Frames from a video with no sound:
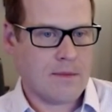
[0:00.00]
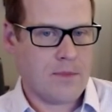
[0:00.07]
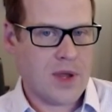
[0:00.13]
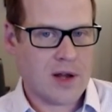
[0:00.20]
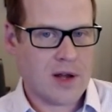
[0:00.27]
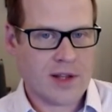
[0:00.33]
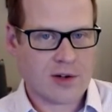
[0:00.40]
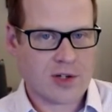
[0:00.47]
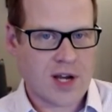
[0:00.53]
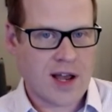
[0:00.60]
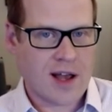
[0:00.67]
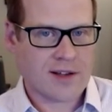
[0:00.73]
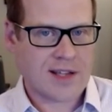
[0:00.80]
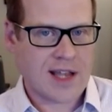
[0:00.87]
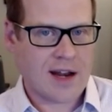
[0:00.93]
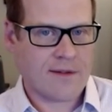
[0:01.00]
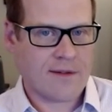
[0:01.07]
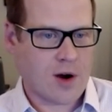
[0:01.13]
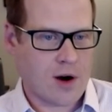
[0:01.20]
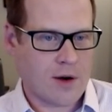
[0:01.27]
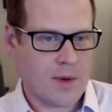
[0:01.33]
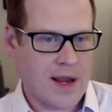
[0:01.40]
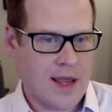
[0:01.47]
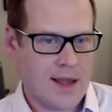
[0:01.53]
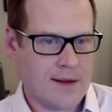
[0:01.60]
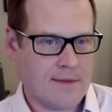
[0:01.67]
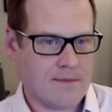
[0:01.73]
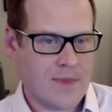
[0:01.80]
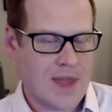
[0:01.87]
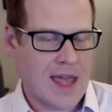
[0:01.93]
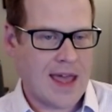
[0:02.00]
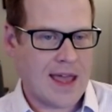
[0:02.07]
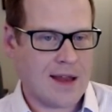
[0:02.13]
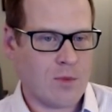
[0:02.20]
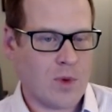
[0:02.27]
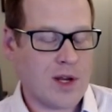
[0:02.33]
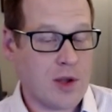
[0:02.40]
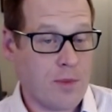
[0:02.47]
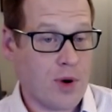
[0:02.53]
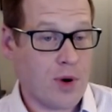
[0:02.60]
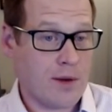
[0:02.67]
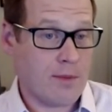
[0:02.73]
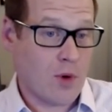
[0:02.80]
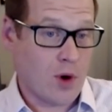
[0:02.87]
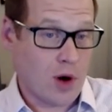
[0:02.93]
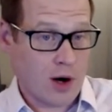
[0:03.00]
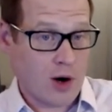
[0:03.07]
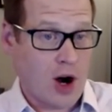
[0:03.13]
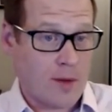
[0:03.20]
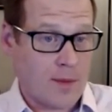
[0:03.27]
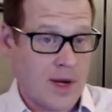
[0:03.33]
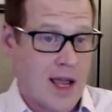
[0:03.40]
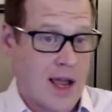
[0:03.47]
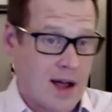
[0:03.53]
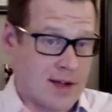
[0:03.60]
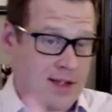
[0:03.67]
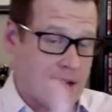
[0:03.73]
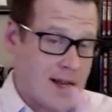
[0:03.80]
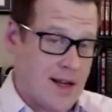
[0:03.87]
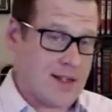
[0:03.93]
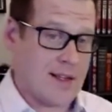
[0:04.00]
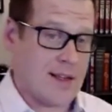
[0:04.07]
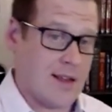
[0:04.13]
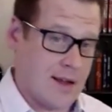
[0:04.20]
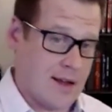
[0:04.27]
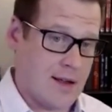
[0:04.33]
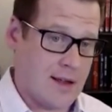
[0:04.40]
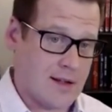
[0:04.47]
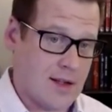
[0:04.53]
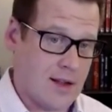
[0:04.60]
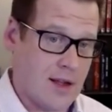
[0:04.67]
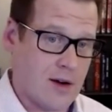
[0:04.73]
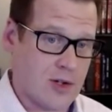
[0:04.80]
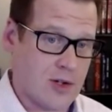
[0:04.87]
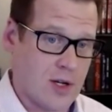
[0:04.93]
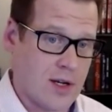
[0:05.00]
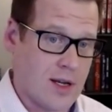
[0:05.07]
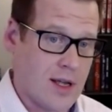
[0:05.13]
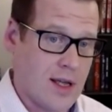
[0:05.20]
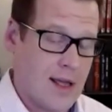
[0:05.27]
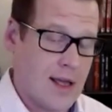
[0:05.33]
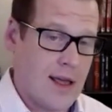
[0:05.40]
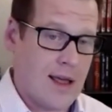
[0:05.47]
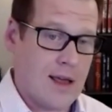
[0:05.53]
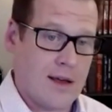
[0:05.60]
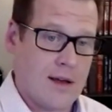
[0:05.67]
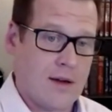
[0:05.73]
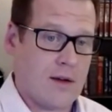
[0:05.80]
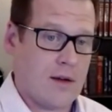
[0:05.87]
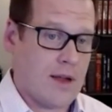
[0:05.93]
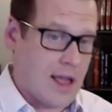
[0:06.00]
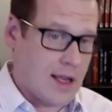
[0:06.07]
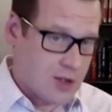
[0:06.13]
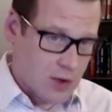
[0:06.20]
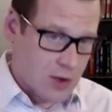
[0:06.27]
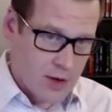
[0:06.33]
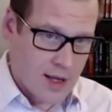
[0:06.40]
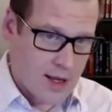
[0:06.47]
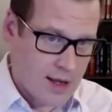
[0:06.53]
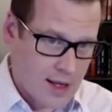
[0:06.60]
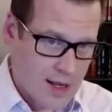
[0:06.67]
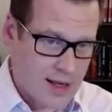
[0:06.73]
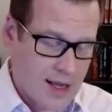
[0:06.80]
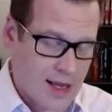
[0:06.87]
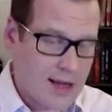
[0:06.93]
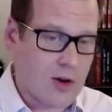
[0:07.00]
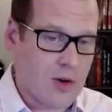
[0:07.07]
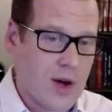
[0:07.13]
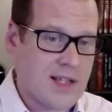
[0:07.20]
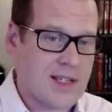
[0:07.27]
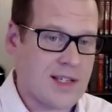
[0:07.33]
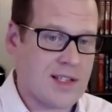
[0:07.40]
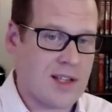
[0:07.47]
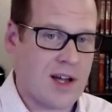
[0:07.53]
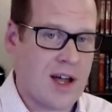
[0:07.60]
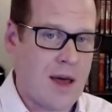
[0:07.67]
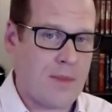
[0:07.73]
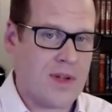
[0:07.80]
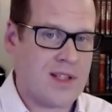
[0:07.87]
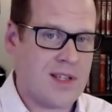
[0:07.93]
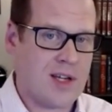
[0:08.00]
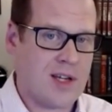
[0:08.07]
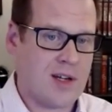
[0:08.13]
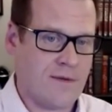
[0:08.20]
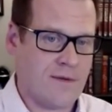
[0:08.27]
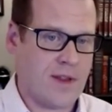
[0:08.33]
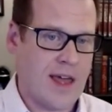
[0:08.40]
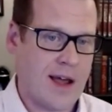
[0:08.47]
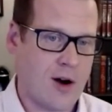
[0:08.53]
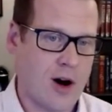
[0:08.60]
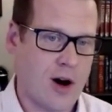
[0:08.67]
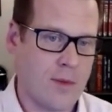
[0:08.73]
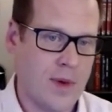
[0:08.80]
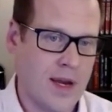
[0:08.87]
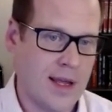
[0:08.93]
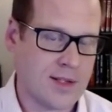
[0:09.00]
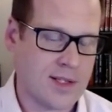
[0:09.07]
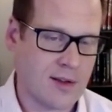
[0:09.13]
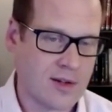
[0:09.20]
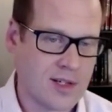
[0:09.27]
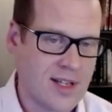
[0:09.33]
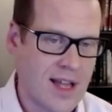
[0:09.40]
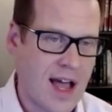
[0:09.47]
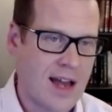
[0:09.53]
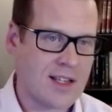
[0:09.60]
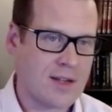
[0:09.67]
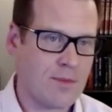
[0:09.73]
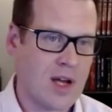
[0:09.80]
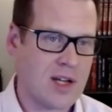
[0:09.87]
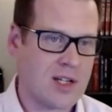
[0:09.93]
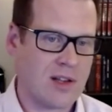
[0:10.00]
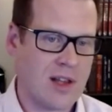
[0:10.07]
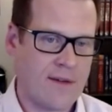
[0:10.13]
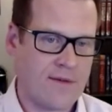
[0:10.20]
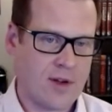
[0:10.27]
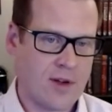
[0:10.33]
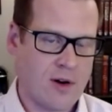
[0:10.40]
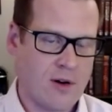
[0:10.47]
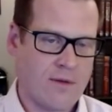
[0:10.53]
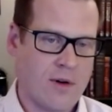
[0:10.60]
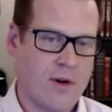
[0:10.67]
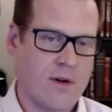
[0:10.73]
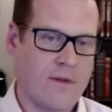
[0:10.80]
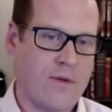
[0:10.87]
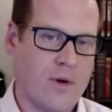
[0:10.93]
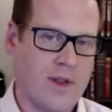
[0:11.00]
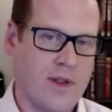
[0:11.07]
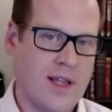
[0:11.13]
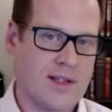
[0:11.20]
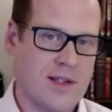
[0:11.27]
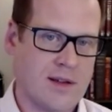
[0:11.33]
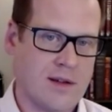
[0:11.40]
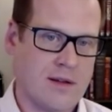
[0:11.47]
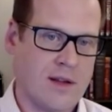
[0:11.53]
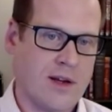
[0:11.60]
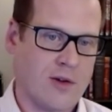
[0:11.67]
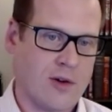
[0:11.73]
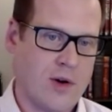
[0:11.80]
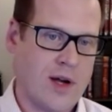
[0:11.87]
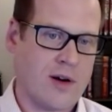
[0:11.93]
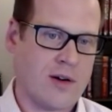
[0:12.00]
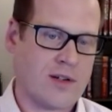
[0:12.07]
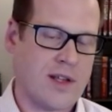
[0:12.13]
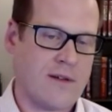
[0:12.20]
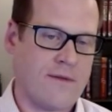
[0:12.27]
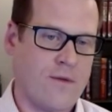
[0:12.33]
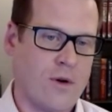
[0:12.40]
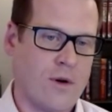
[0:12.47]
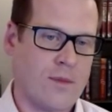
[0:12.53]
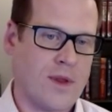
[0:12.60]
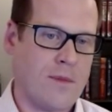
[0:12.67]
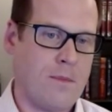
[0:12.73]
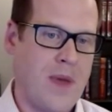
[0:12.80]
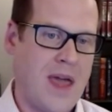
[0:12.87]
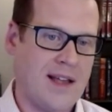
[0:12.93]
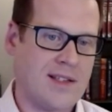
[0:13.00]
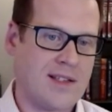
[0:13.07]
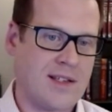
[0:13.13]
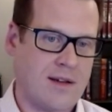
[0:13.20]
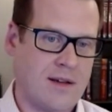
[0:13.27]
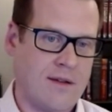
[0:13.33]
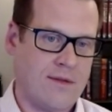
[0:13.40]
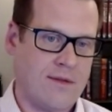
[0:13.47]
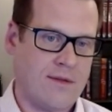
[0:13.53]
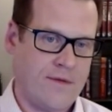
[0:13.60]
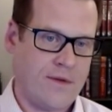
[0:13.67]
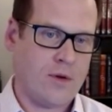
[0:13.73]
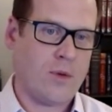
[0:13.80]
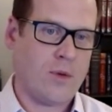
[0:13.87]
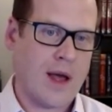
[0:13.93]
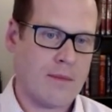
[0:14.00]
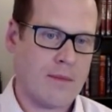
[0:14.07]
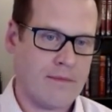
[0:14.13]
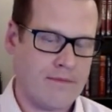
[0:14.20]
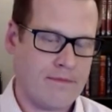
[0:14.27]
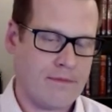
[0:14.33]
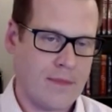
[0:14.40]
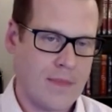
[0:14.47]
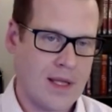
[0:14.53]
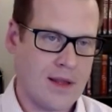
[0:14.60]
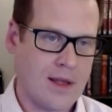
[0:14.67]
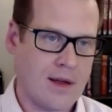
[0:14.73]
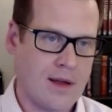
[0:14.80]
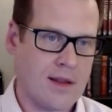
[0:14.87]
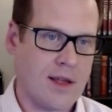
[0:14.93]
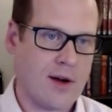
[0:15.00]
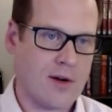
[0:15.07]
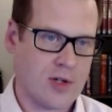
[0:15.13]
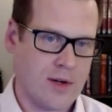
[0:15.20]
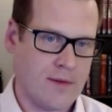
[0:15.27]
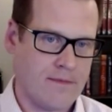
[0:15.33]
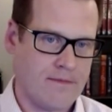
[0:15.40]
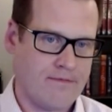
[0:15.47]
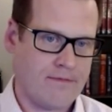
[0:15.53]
build their shells out of carbonate. And when you put more carbon dioxide into the ocean, it increases the competition for that carbonate. So there's not as much left over for these little critters that form the base of the food web in the ocean.